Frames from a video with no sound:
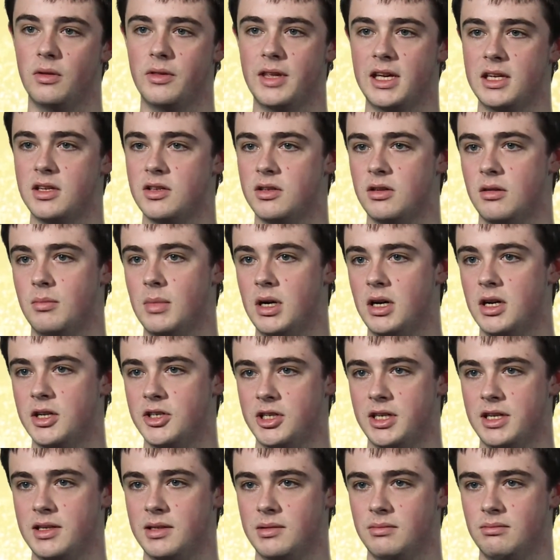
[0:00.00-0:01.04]
thank you so
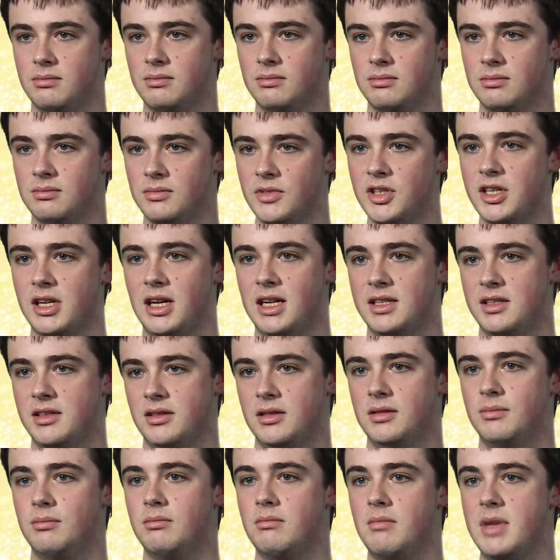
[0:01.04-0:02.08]
much, and it starts
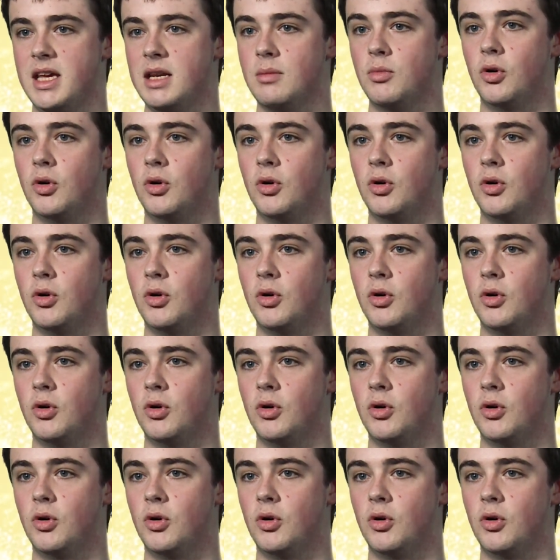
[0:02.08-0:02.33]
to mean